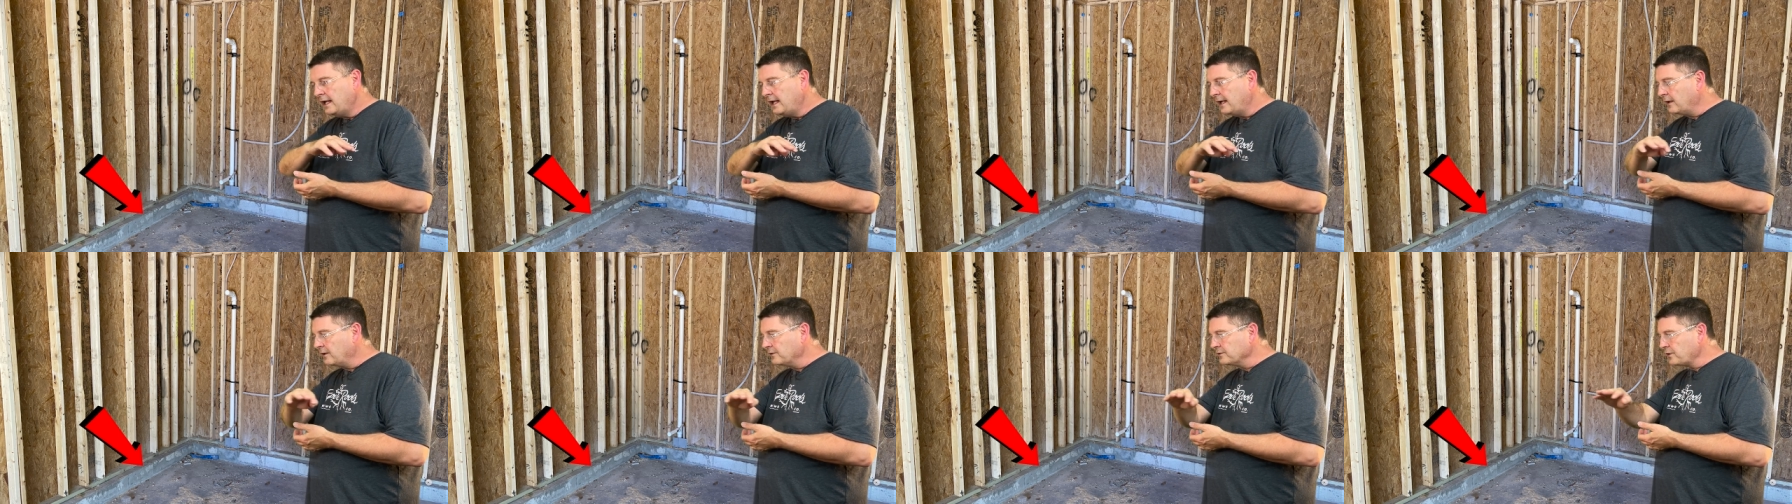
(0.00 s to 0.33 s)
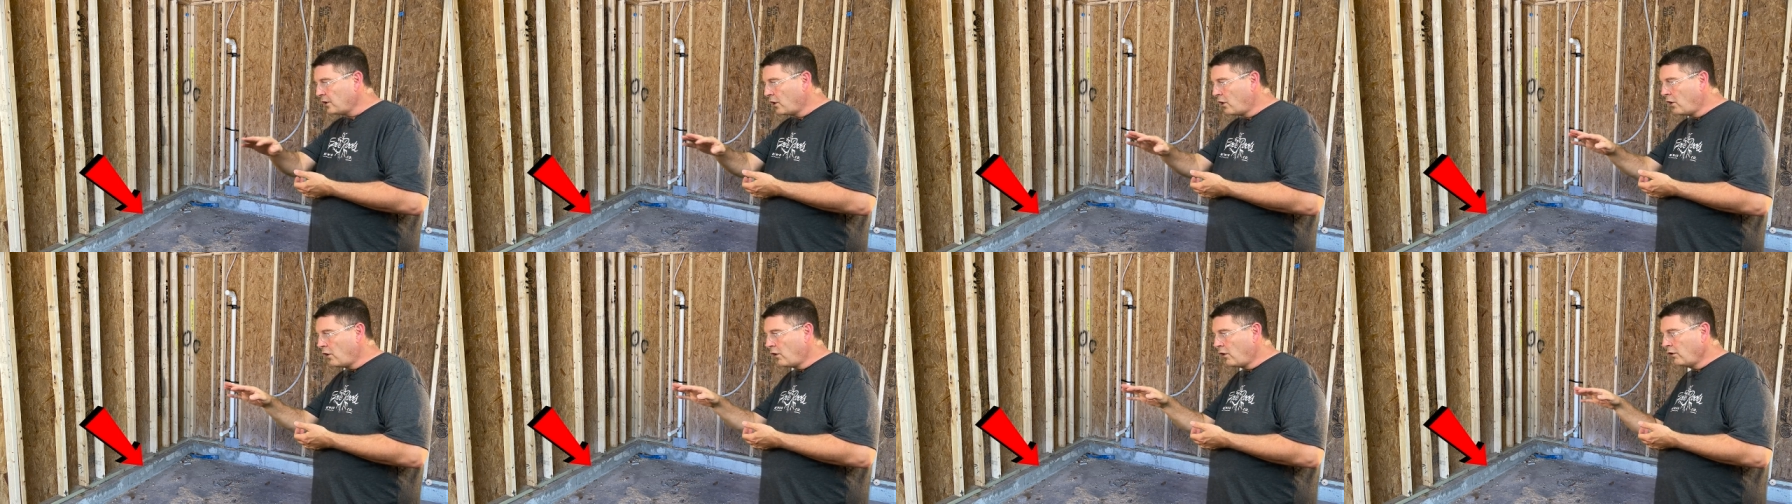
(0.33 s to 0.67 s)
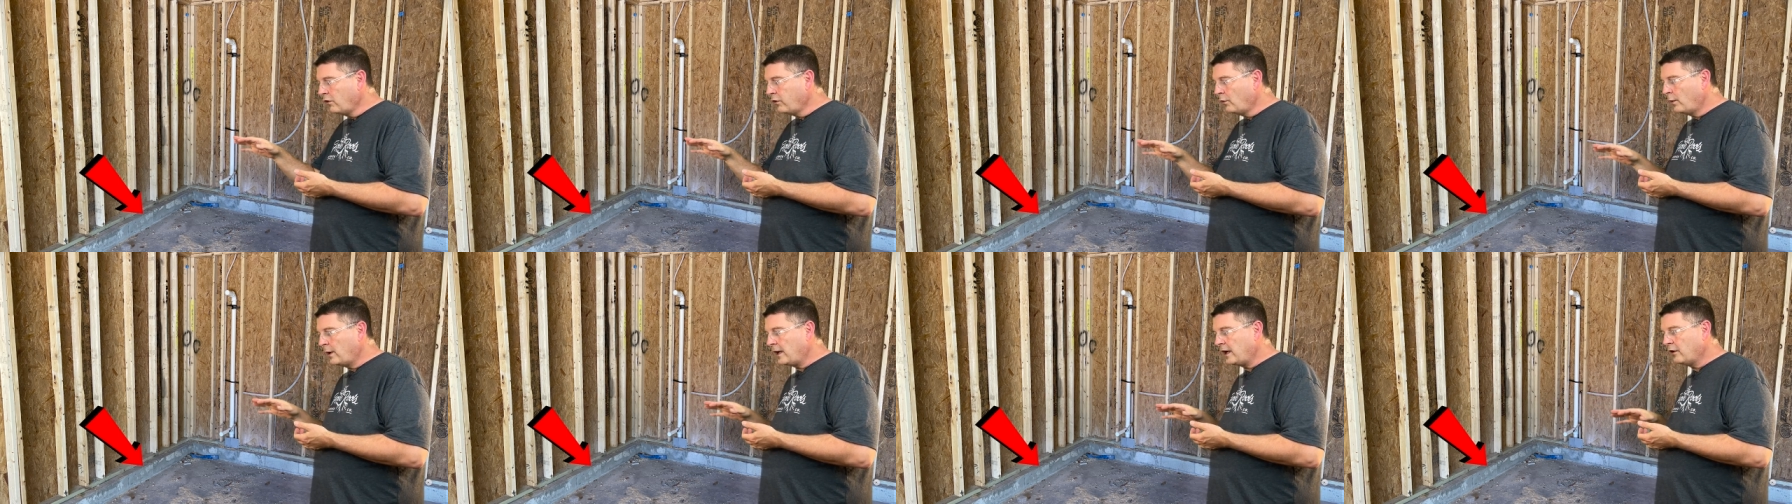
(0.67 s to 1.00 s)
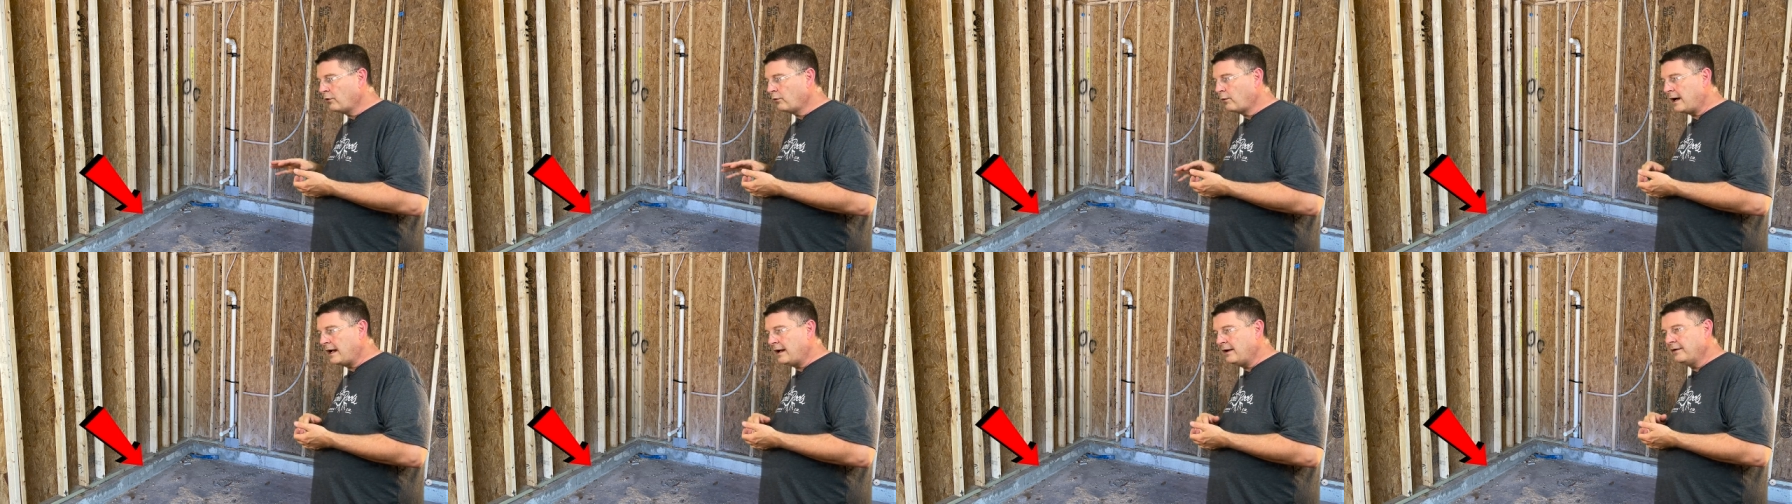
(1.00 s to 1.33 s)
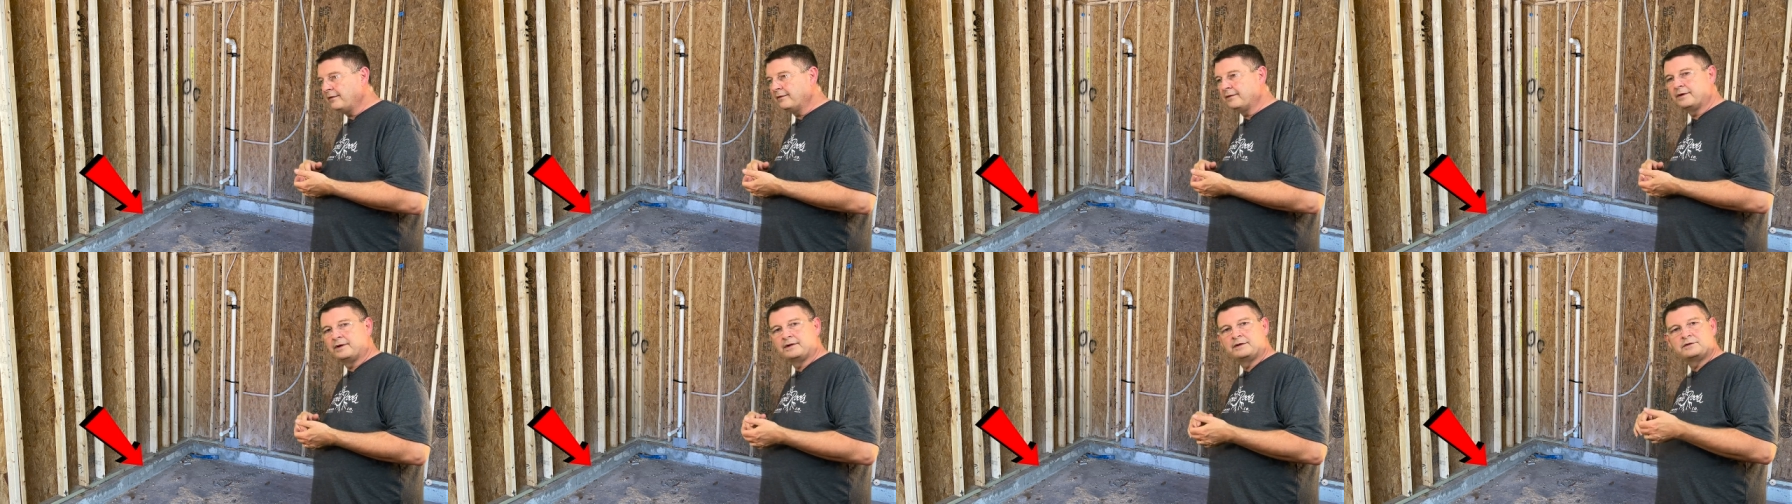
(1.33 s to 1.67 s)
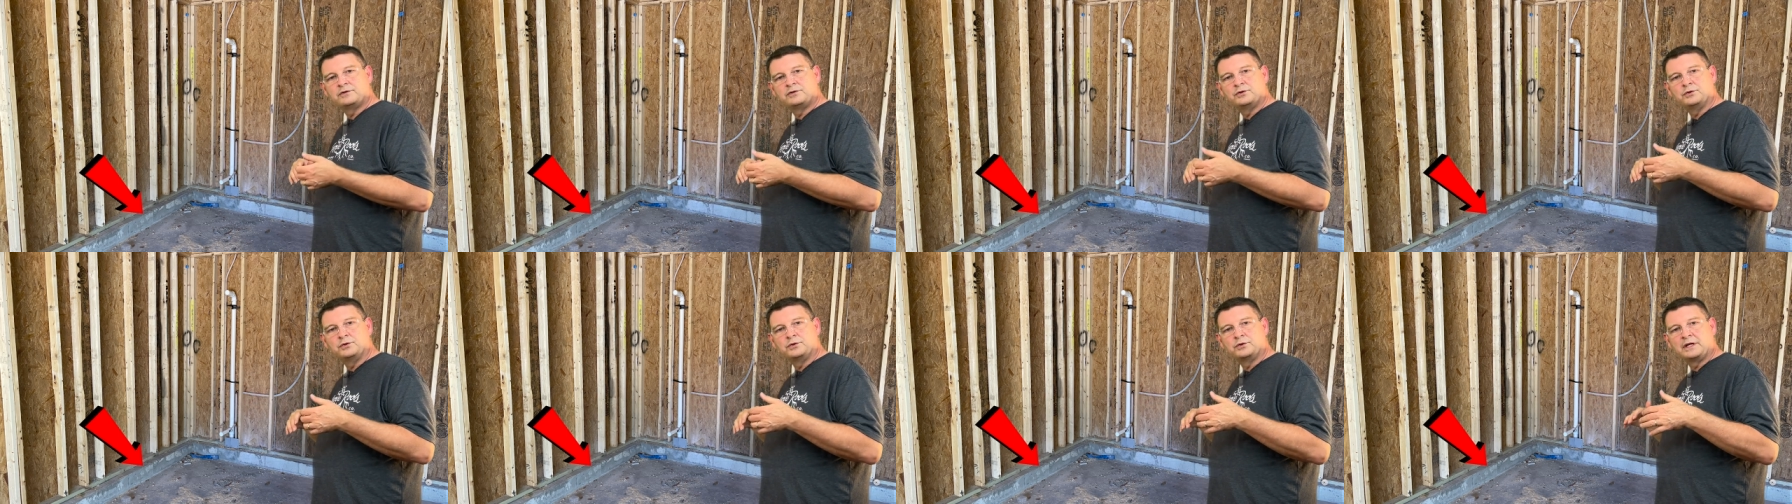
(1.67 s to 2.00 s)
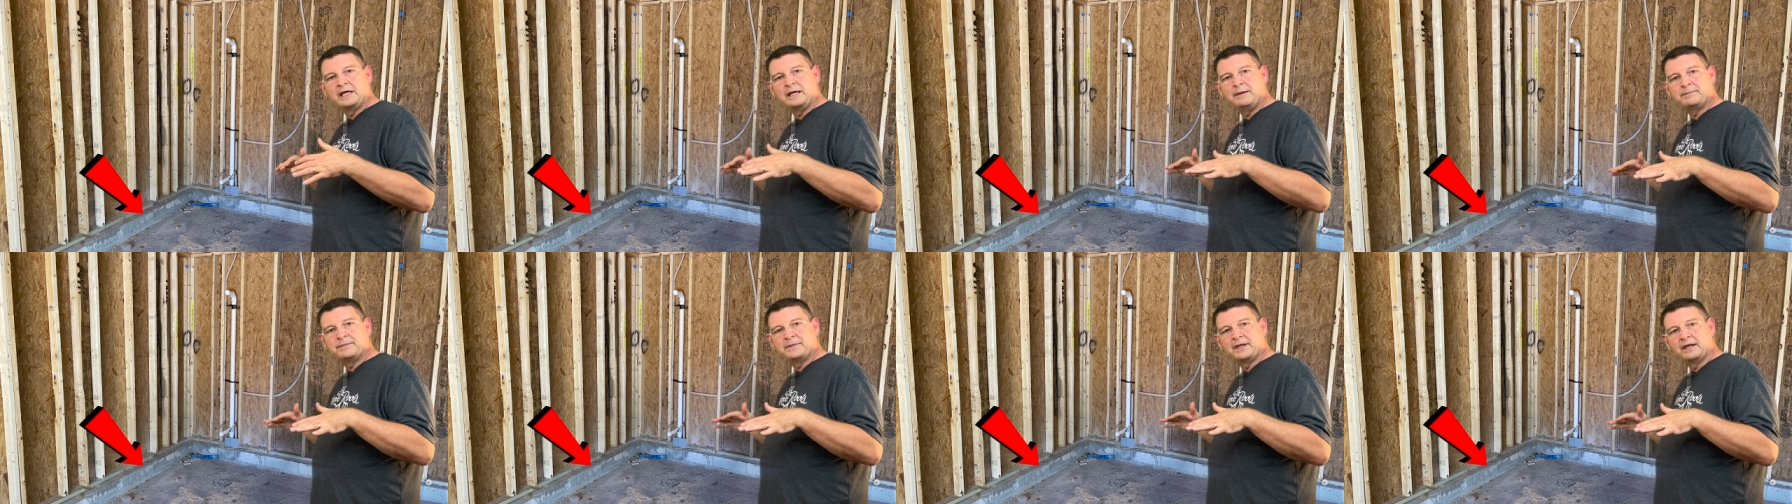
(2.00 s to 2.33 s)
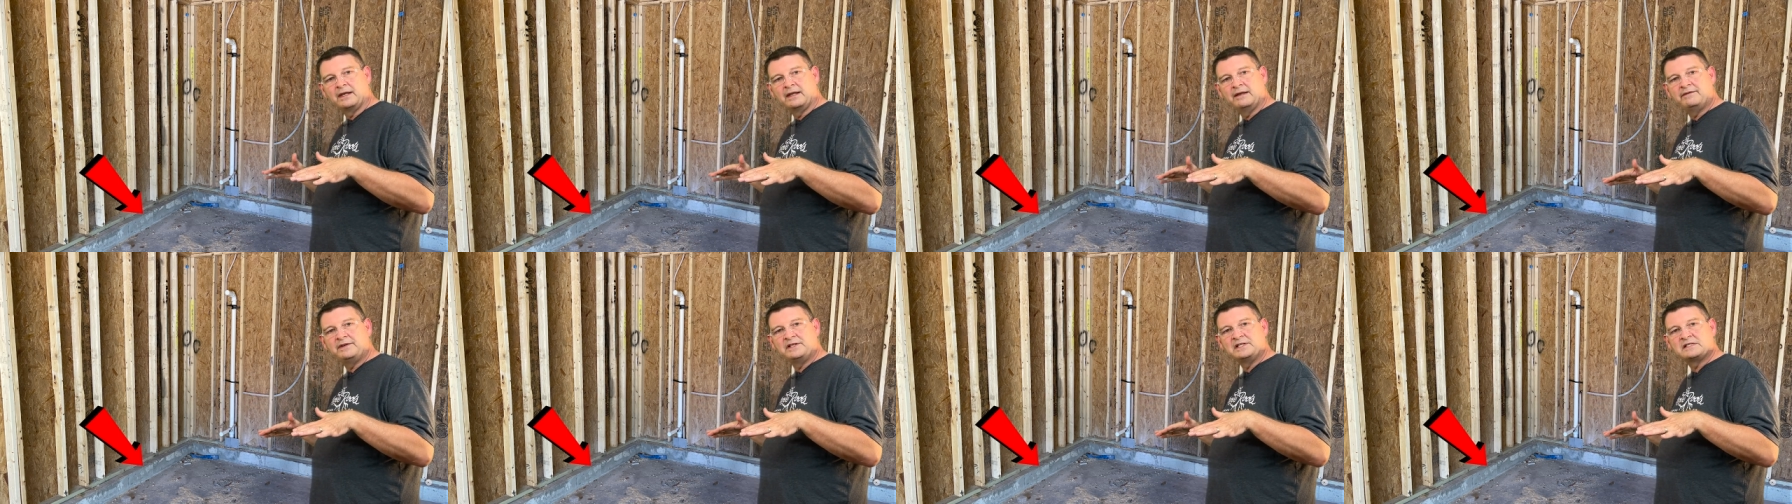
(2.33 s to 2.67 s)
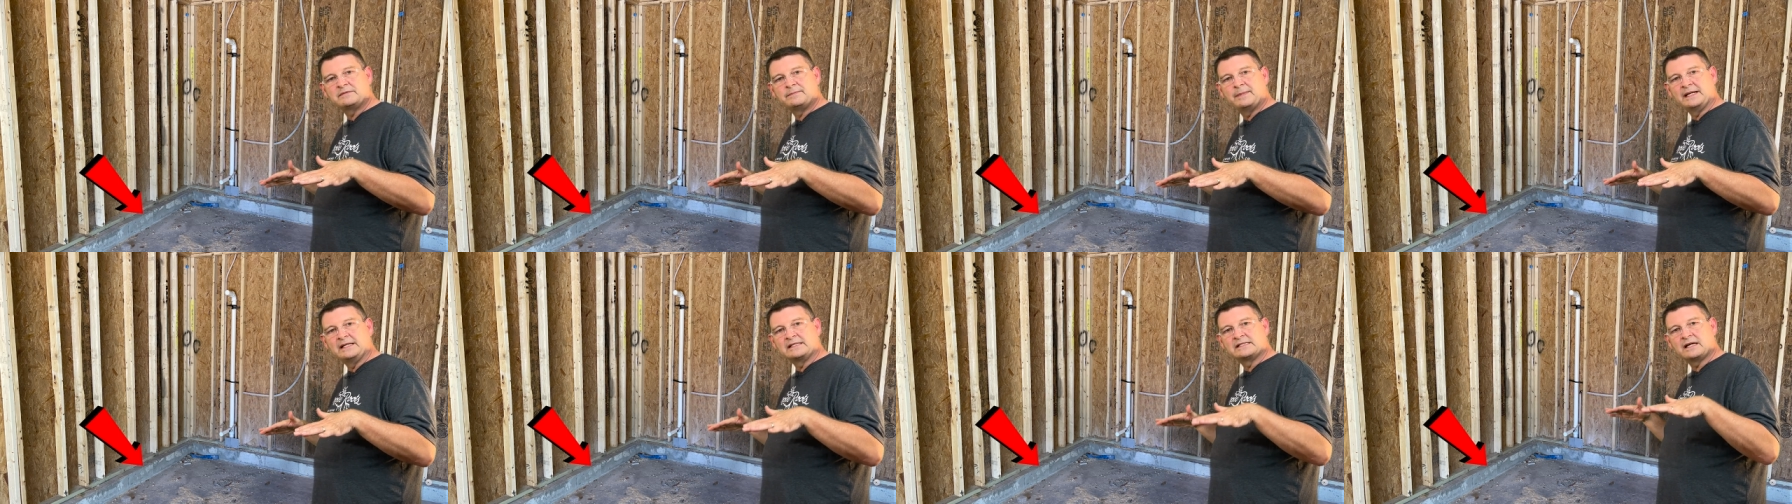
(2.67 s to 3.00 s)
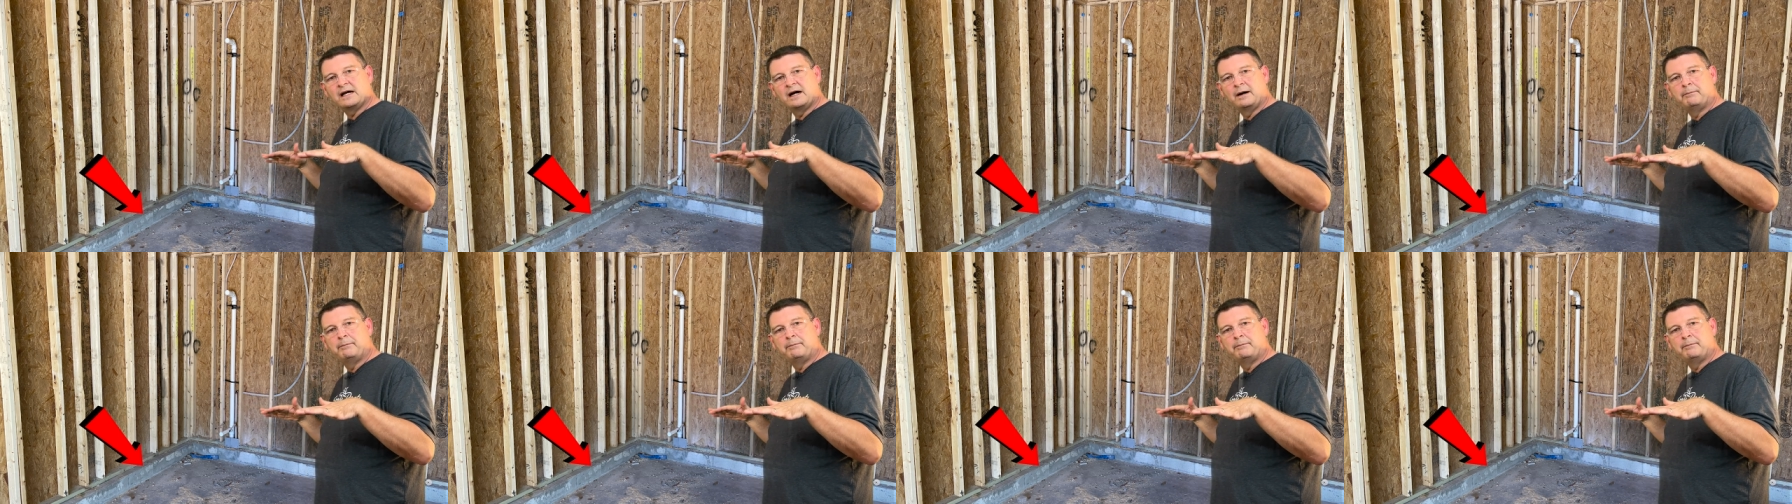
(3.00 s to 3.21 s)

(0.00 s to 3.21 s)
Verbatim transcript: it goes all the way around to keep the living space